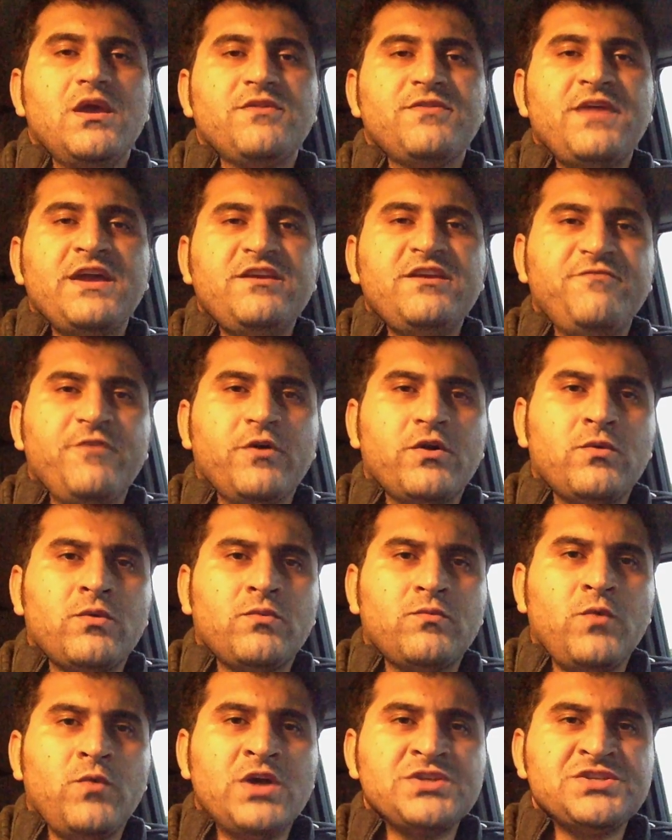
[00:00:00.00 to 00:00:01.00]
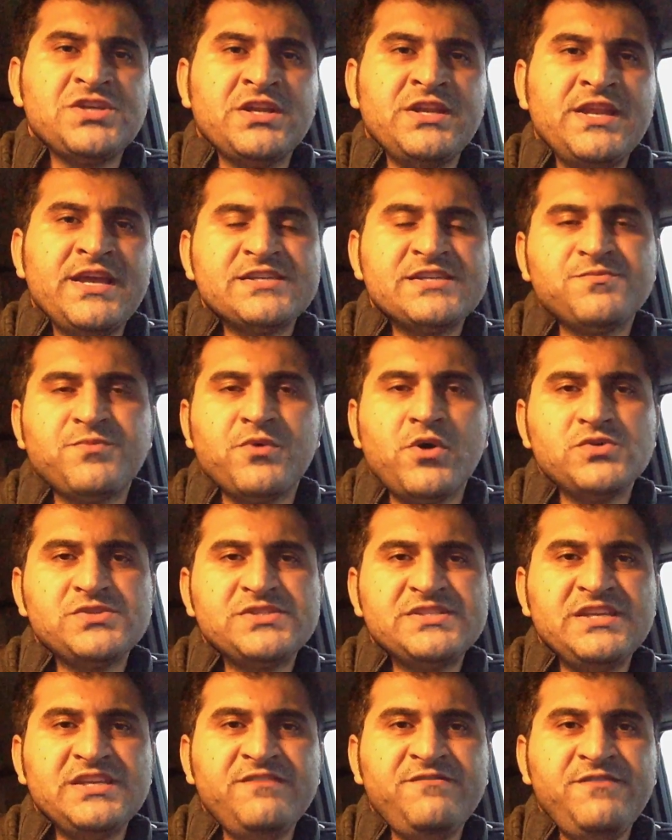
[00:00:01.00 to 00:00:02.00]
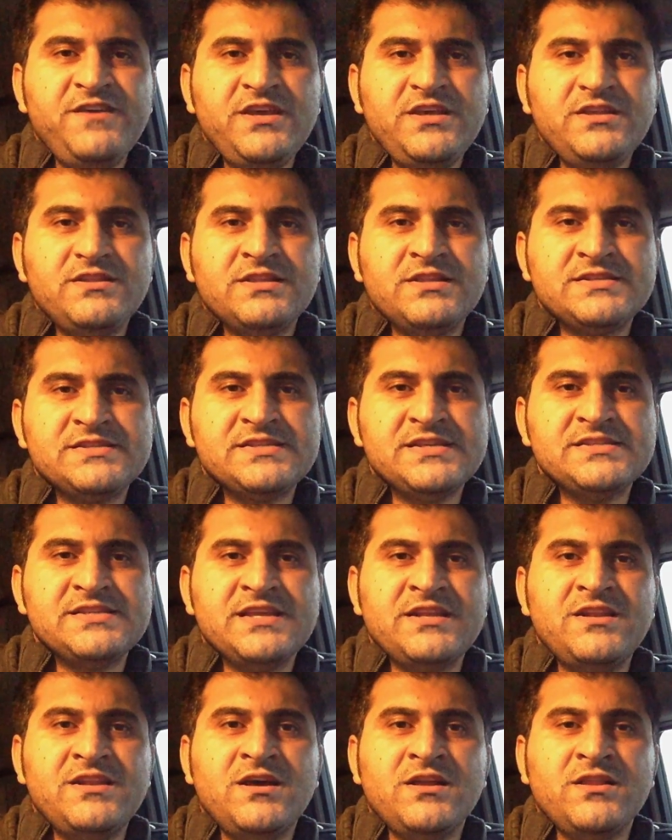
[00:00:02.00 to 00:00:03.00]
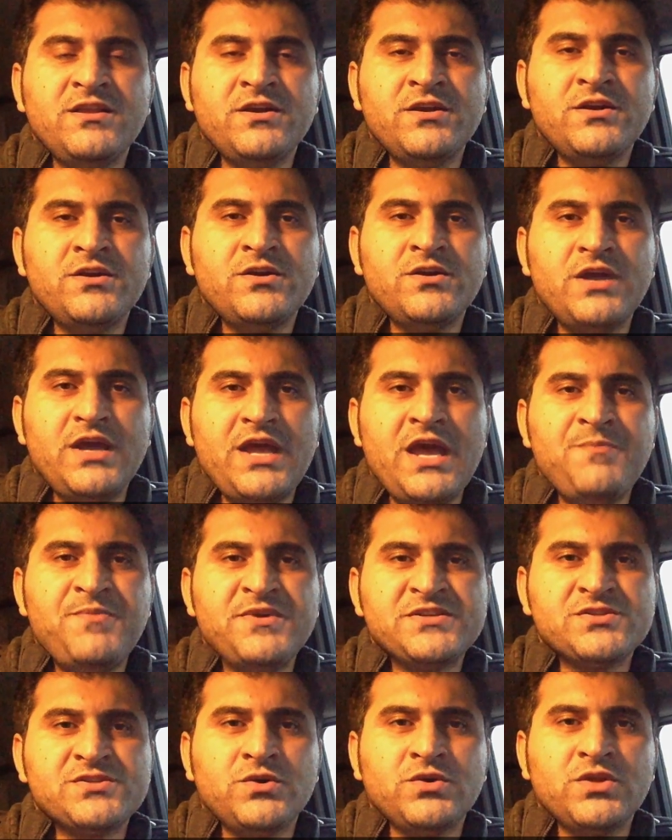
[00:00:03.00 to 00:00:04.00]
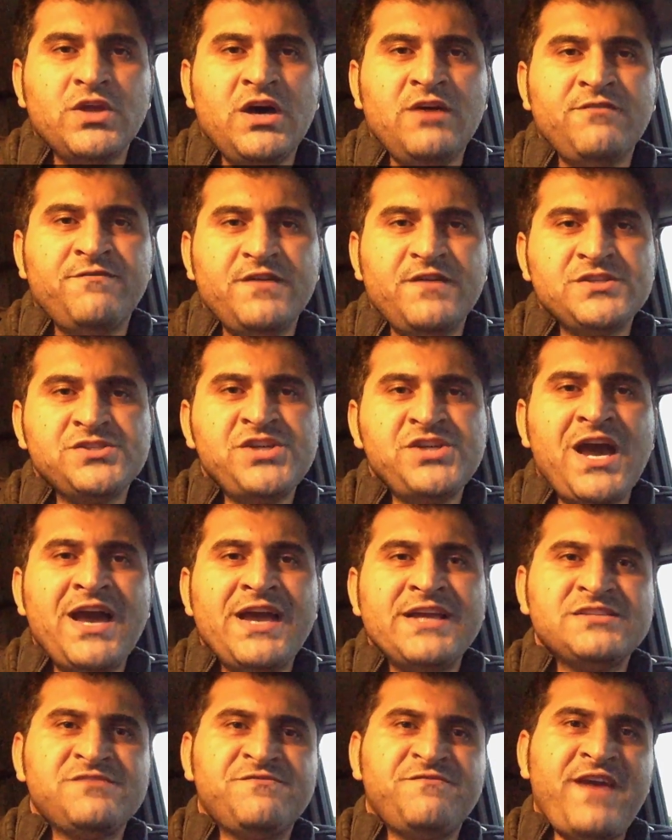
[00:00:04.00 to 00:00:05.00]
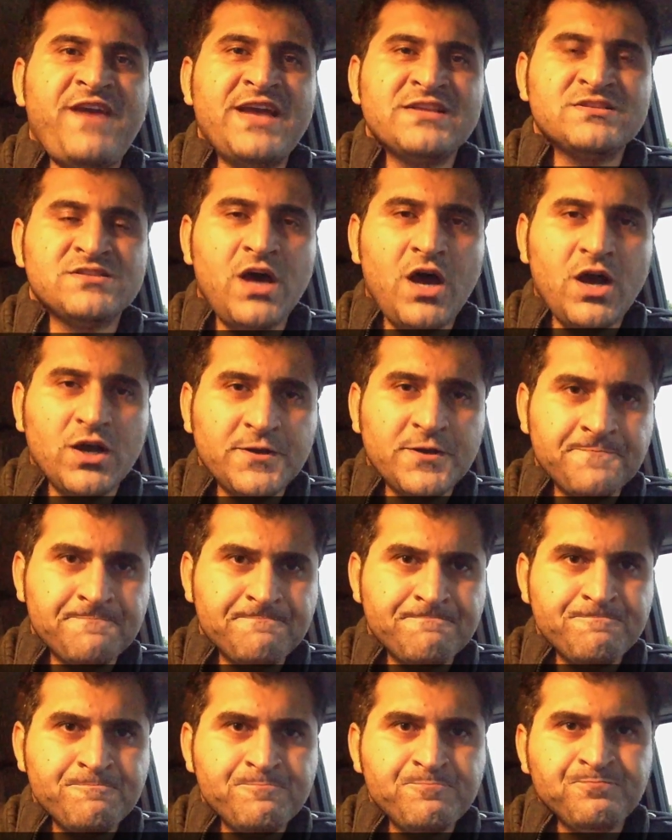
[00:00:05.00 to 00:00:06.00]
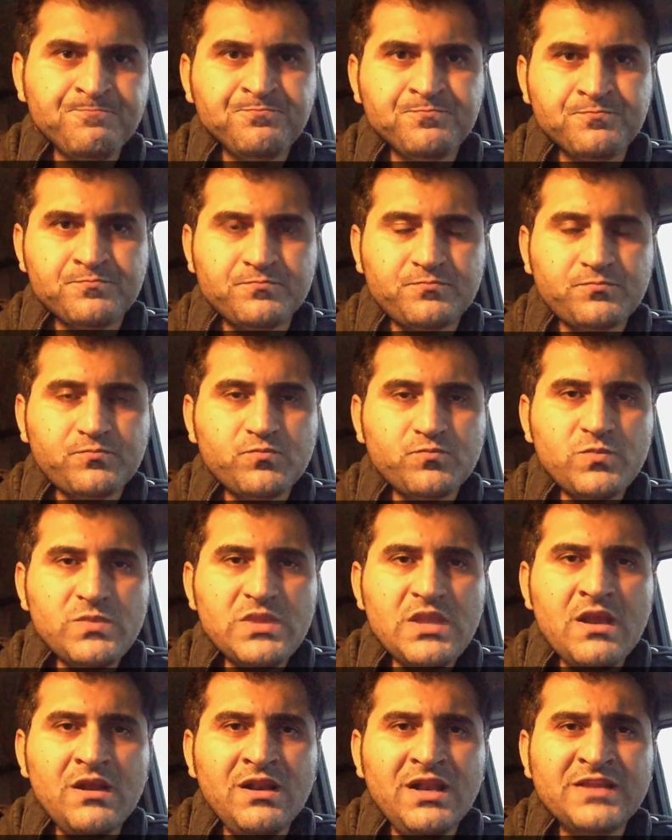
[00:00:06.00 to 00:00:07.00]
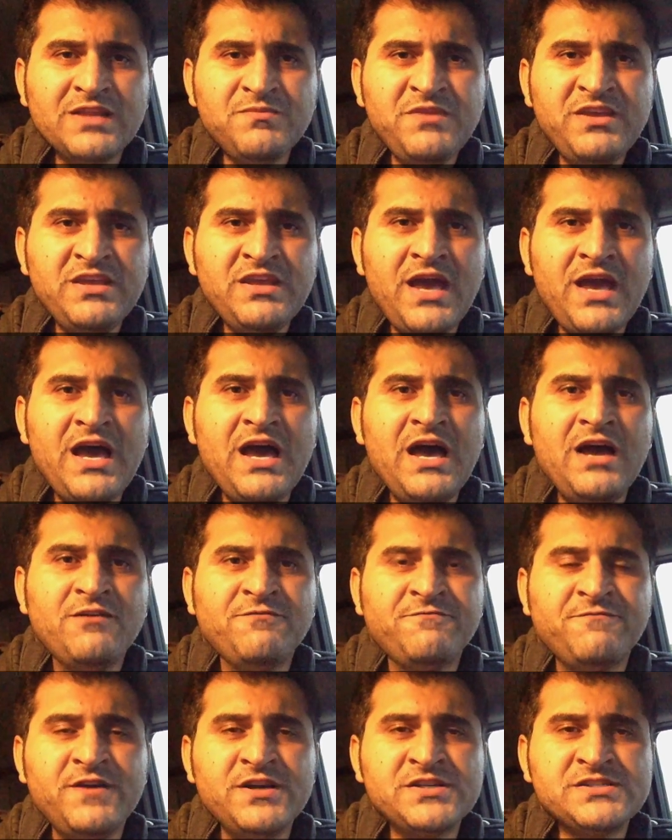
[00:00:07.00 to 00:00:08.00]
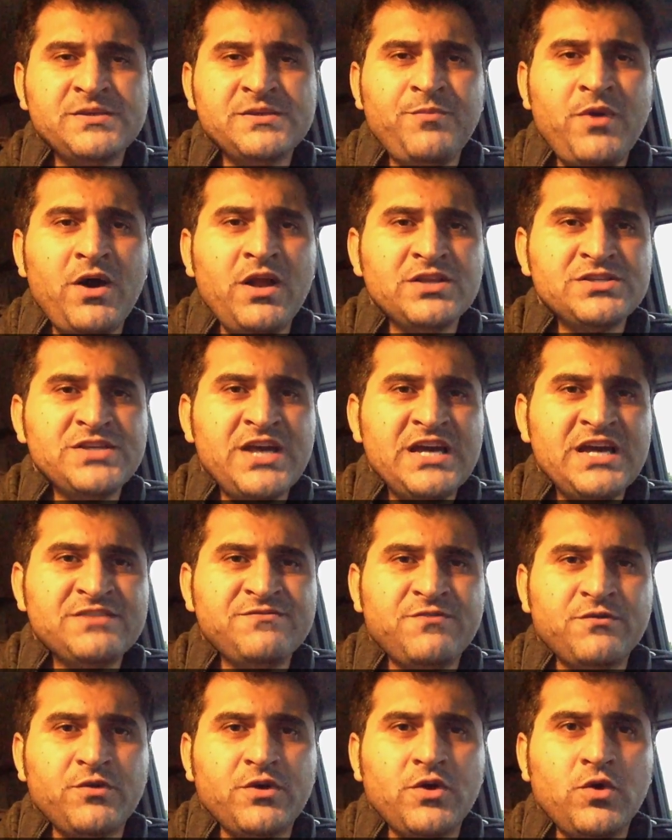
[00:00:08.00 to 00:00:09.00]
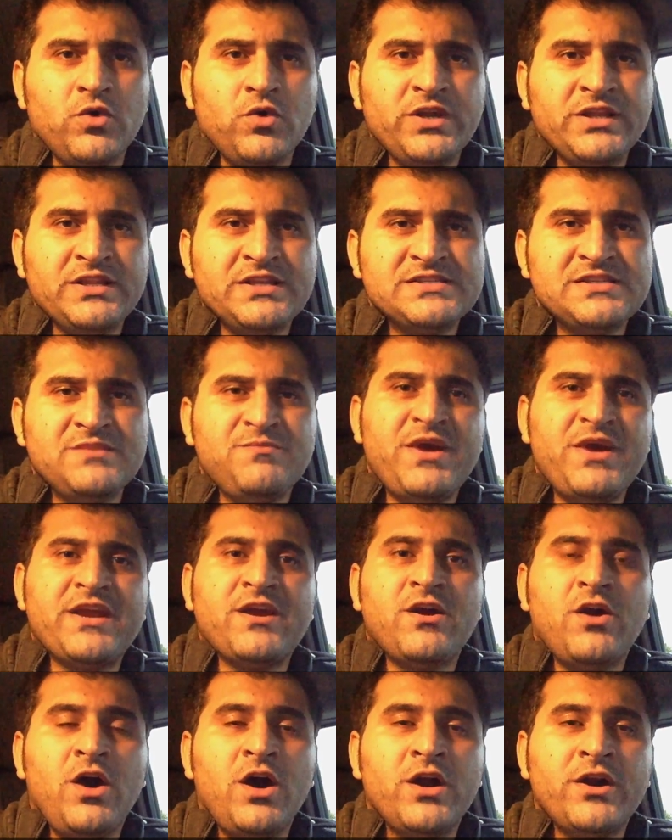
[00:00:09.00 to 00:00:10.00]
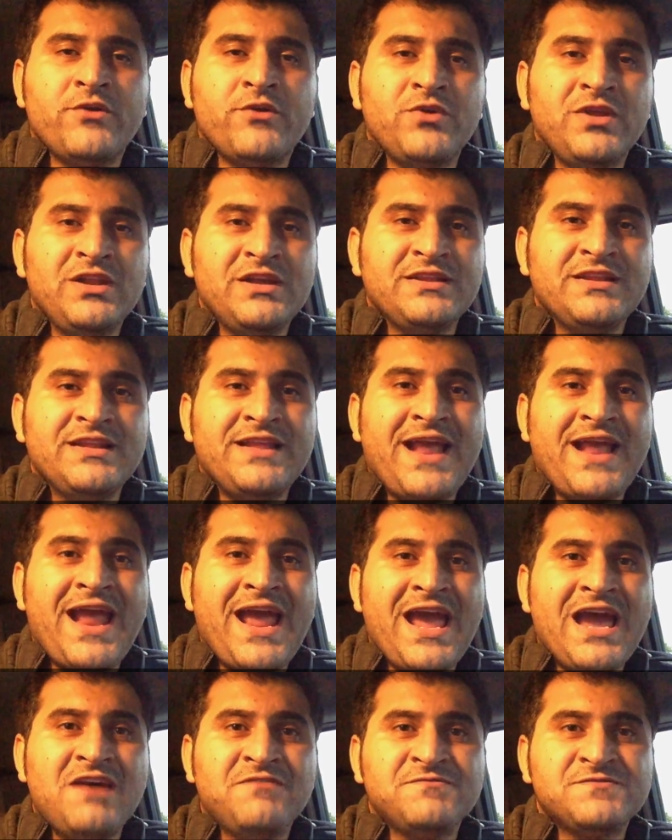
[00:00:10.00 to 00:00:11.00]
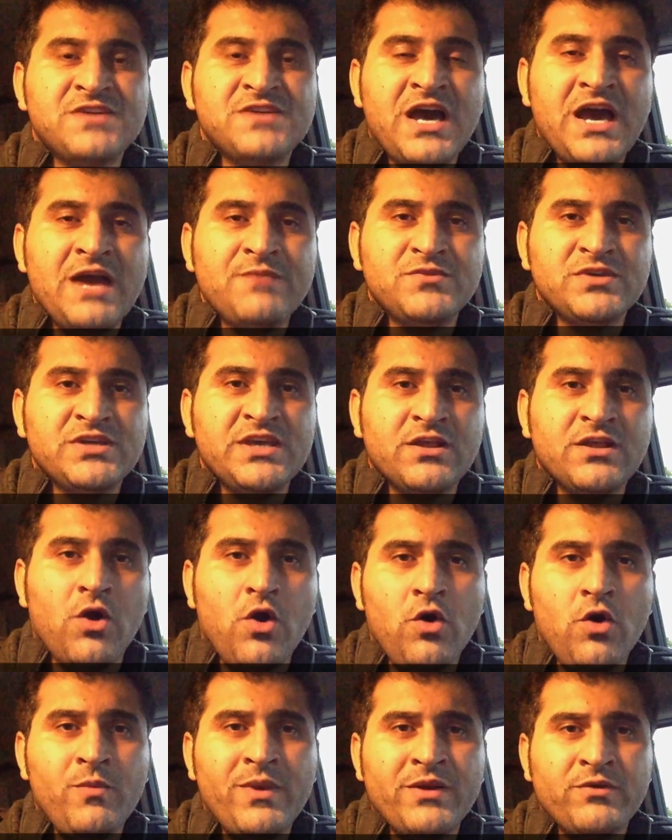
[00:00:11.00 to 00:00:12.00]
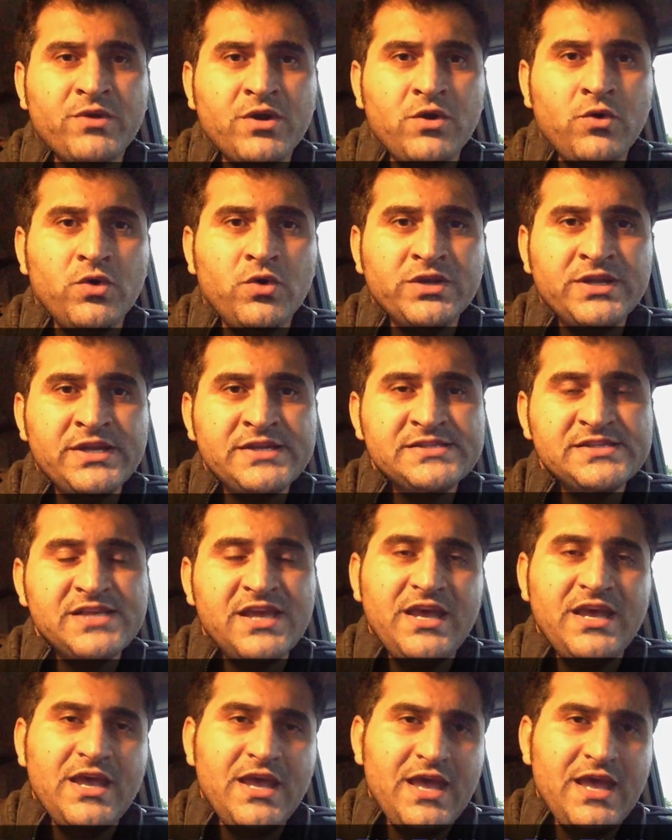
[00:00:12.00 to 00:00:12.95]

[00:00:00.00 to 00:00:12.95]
Thank you for watching Knicks Bros TV. This is another episode of Giants Fan Talk. Let me first apologize for recording this in my car. I really didn't have time to get home and record this.